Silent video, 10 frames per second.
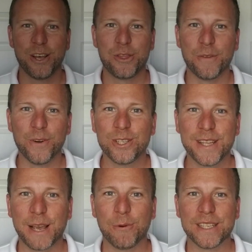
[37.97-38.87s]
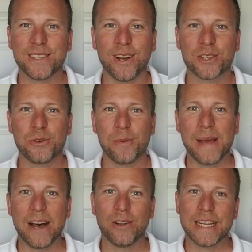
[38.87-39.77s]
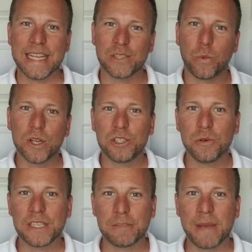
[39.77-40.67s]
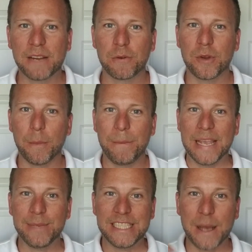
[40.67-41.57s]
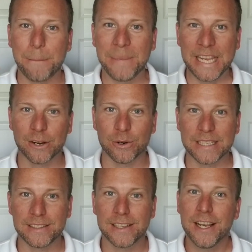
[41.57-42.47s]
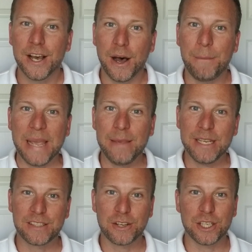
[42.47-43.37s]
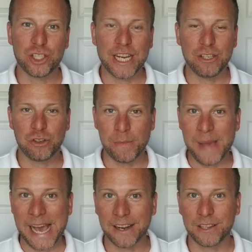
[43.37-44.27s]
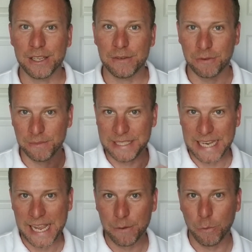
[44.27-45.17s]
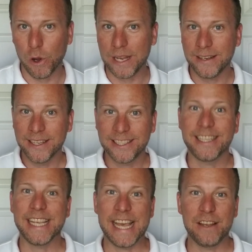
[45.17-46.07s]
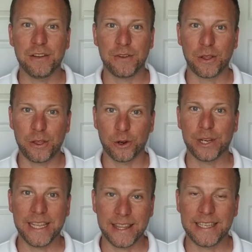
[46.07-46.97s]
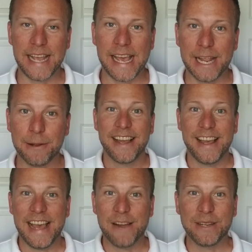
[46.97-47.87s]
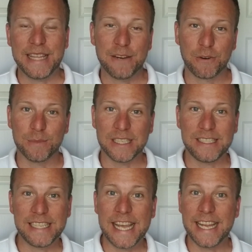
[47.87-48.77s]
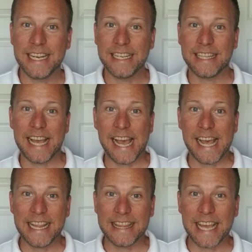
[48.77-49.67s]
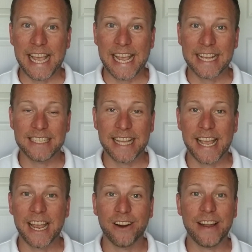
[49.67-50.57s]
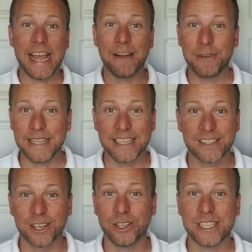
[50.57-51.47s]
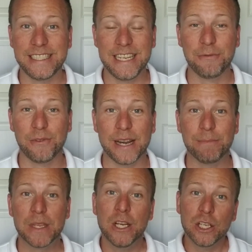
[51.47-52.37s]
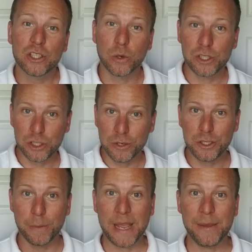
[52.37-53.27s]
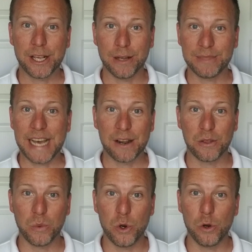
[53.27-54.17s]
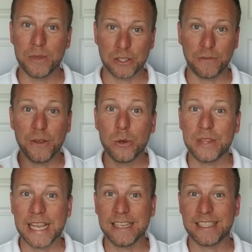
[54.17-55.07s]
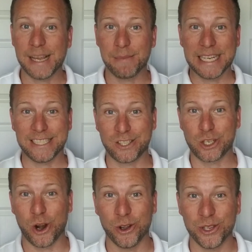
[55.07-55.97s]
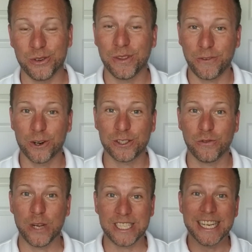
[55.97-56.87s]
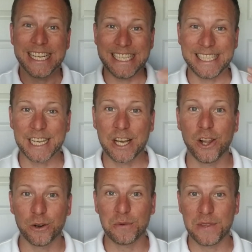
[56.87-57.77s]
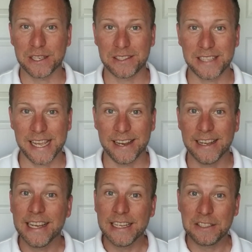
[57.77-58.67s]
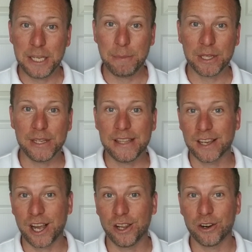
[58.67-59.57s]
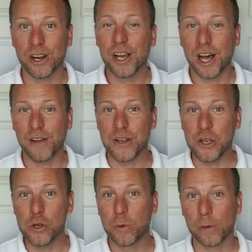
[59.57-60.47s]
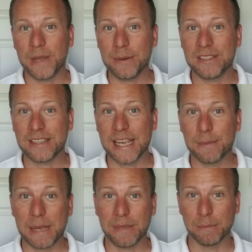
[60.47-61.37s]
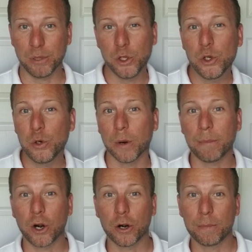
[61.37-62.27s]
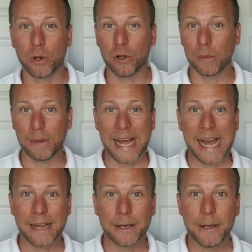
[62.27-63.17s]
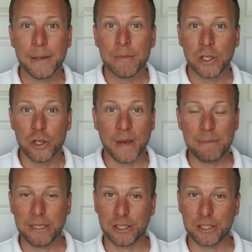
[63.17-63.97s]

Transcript: The first thing I want to talk to you about is what to expect from your baby's appearance. A baby is going to change dramatically from day 1 to the end of your 30th day. Everything from the skin, the head, the hands, the hair, everything is going to look different. So as soon as your baby comes out of the womb, there's a few things that might startle you. The first of which is the color of their skin. Typically, the color of a newborn baby's skin might be blue or purple or black. You might be